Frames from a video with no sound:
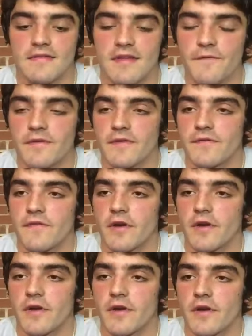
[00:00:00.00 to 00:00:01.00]
definitely
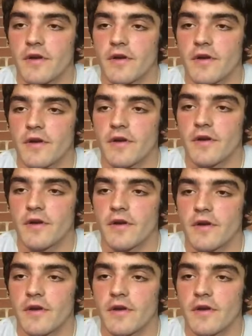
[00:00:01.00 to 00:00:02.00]

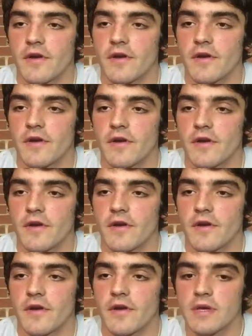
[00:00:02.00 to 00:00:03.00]
frustrating
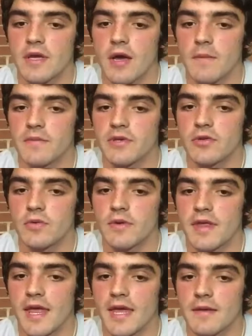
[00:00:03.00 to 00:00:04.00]
because
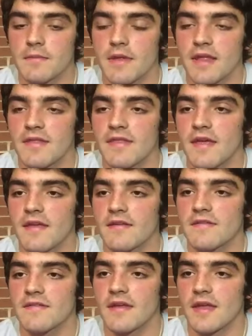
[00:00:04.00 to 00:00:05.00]
we come into a
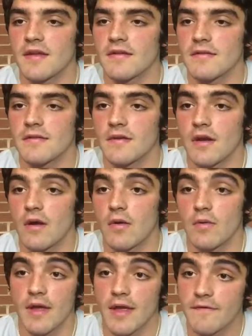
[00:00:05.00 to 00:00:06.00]
game like this
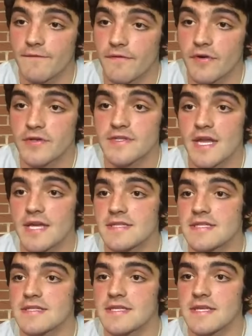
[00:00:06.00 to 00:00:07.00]
and a
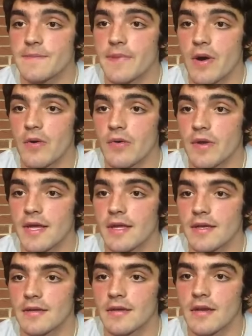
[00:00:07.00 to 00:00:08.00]
first ACC
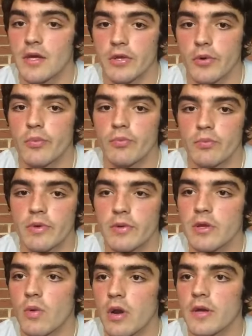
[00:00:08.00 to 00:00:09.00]
opponent, and we really
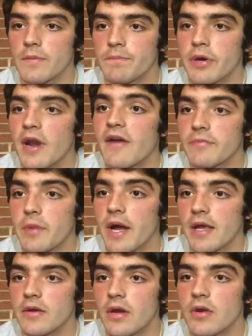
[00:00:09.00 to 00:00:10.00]
want to put everybody on
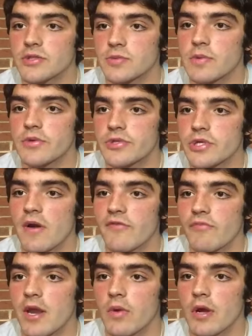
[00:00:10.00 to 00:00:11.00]
notice. We want to show everybody
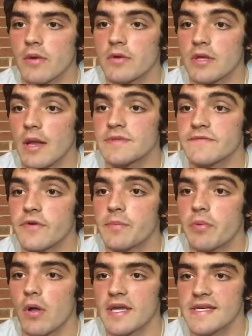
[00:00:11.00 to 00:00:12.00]
what Clemson
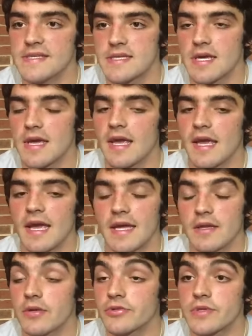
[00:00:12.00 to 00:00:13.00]
football is, and
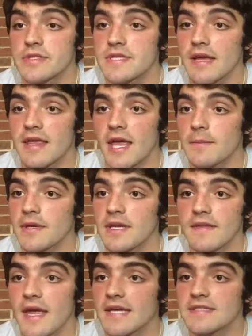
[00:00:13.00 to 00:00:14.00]
Georgia Tech came in and they
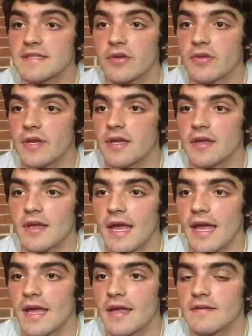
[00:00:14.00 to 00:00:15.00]
executed,
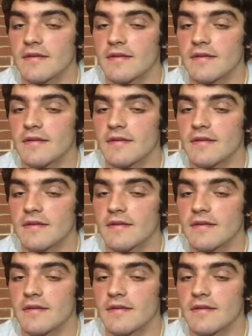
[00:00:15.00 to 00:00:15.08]
and